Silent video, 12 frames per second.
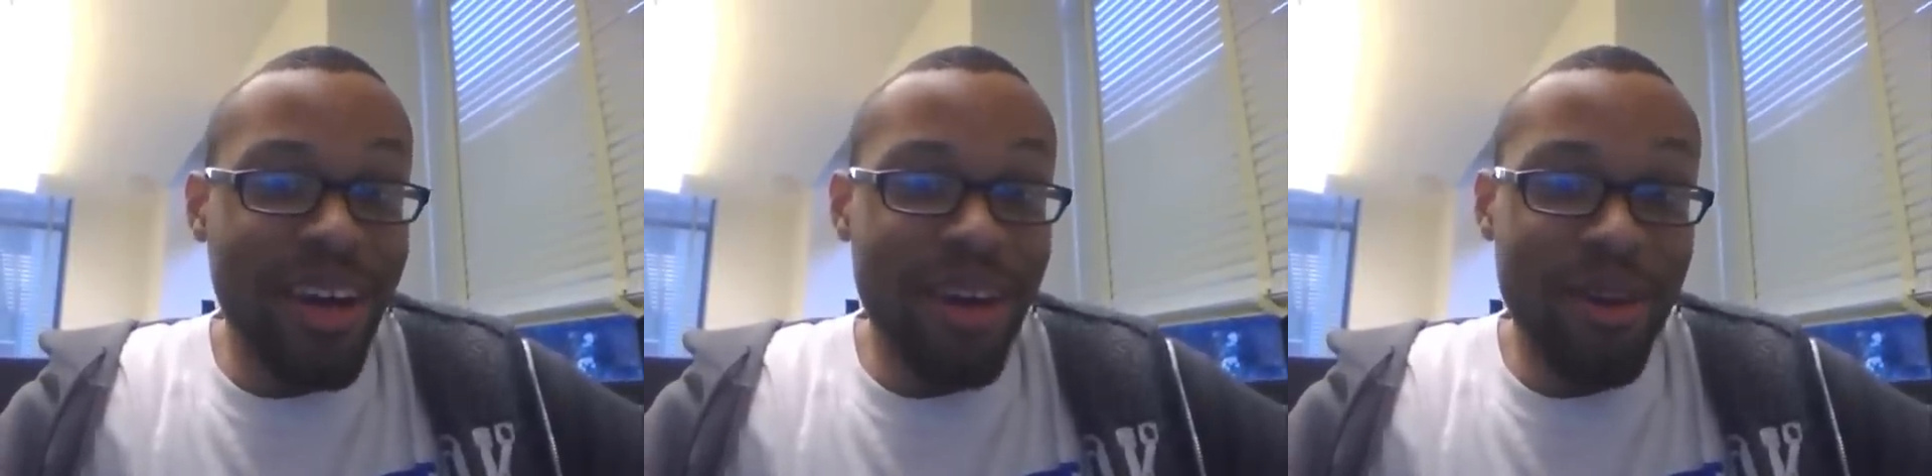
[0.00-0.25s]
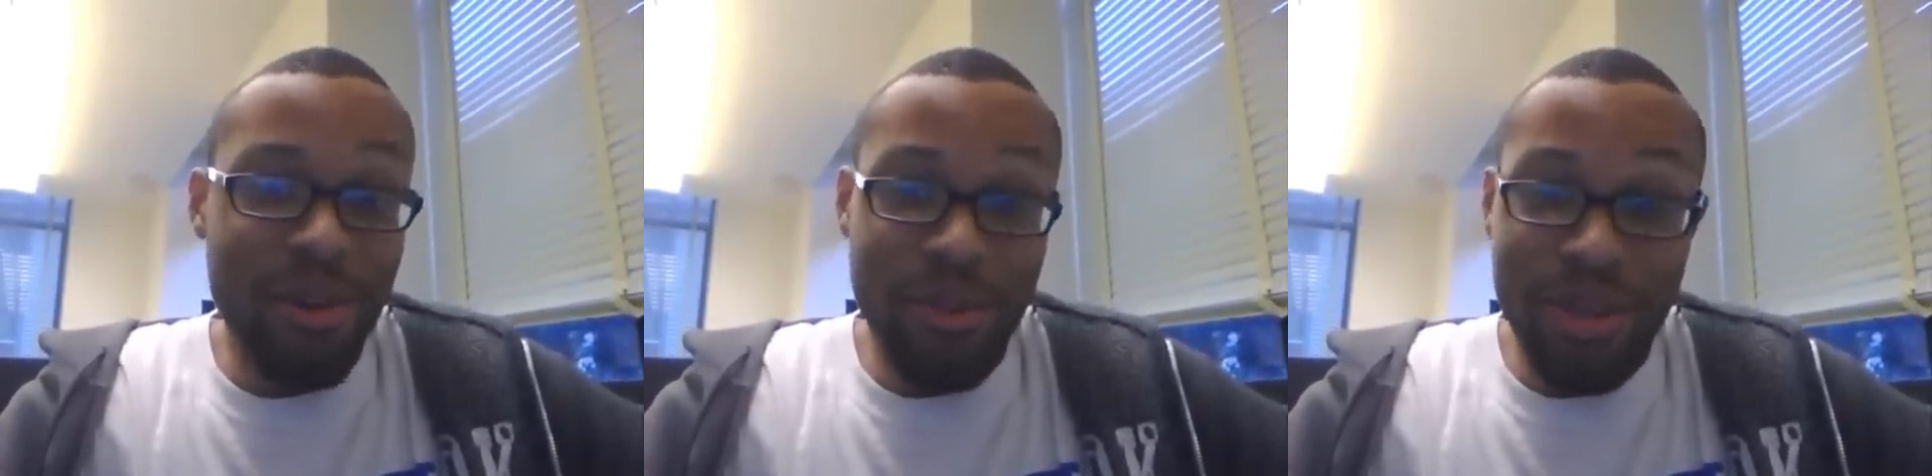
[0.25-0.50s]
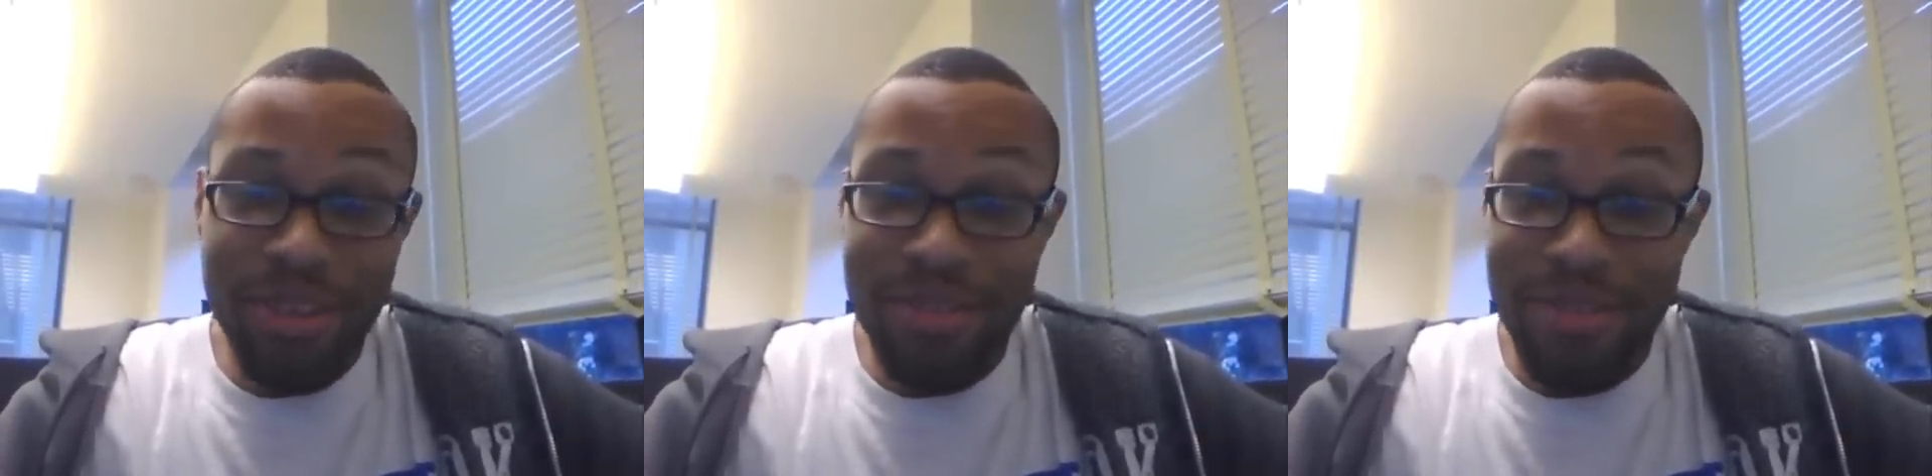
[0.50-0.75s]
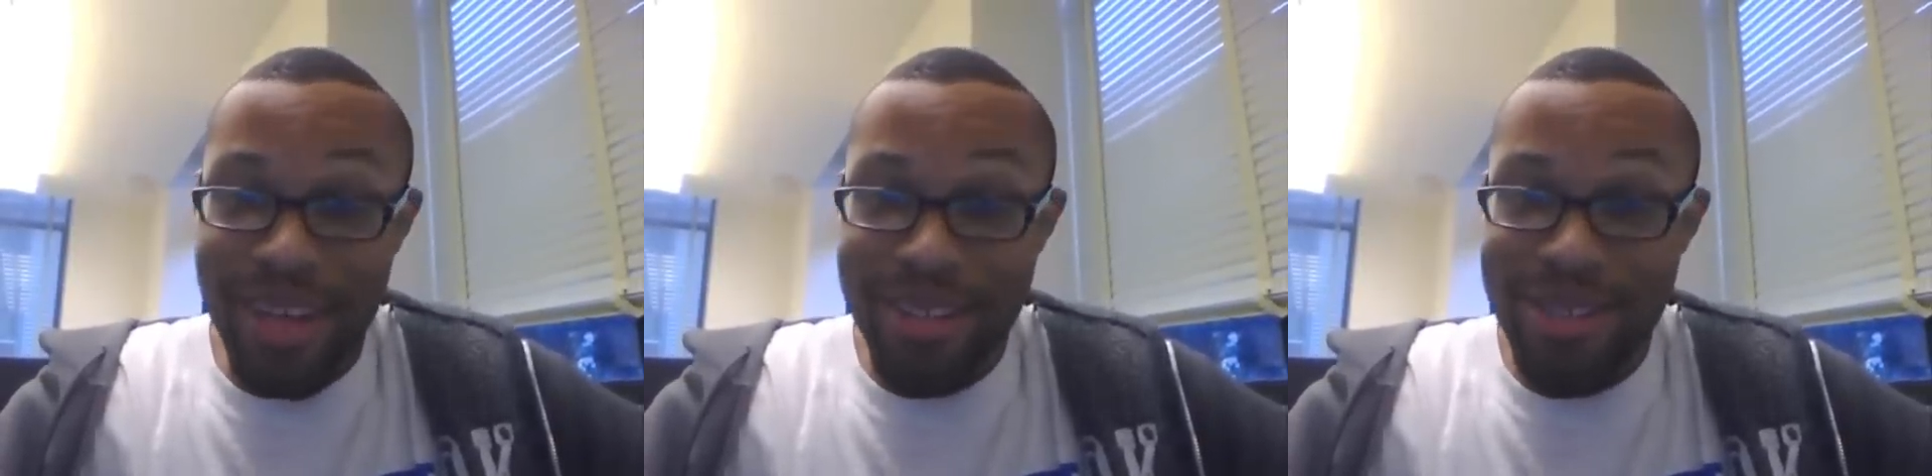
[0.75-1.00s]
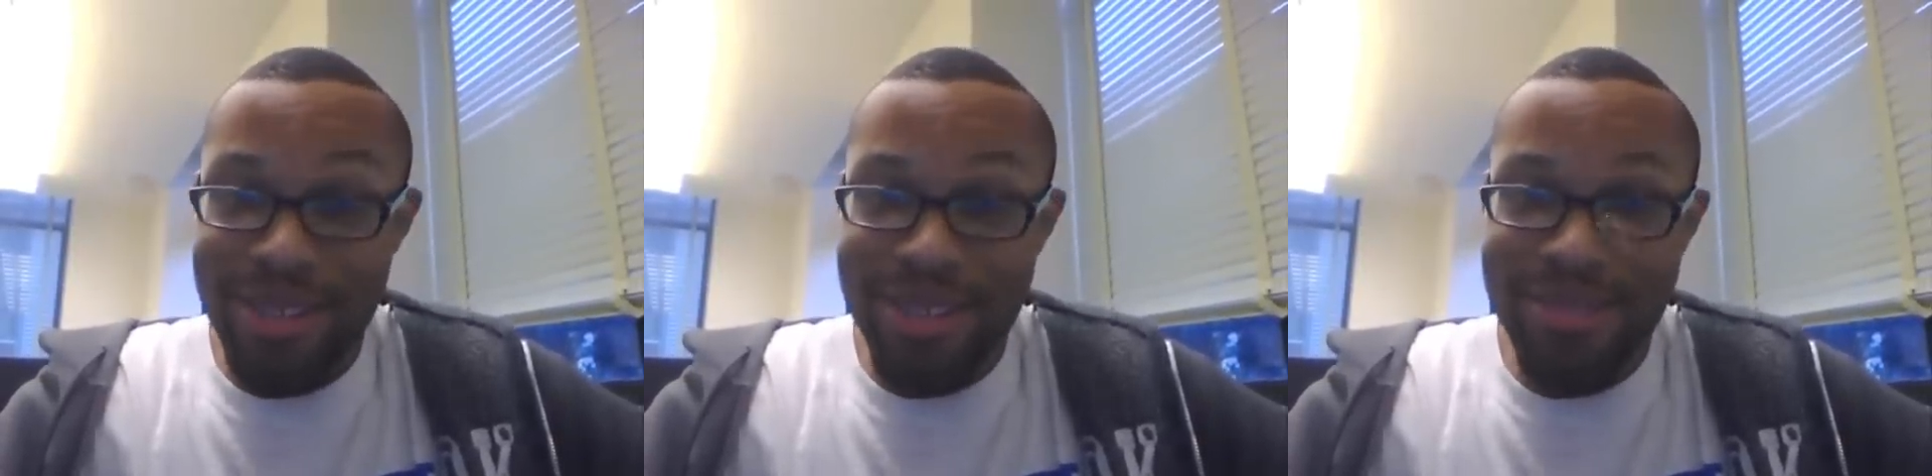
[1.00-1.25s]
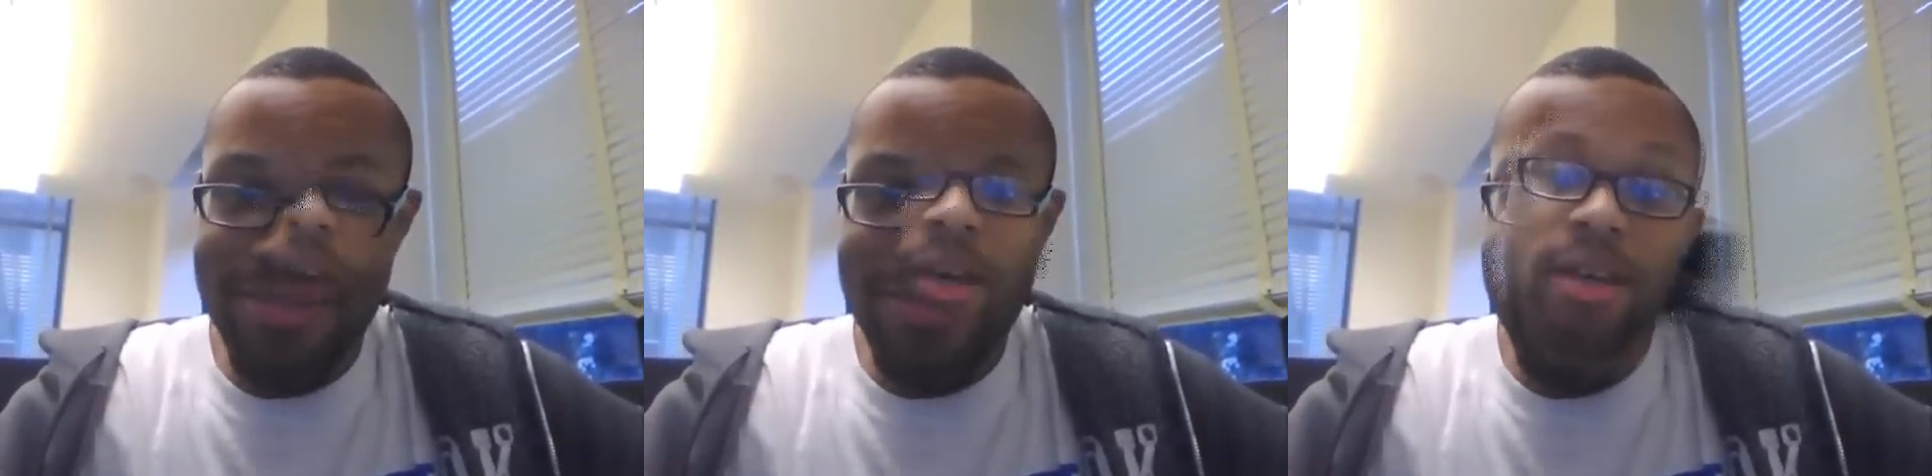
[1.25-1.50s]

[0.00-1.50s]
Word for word: how to read faster.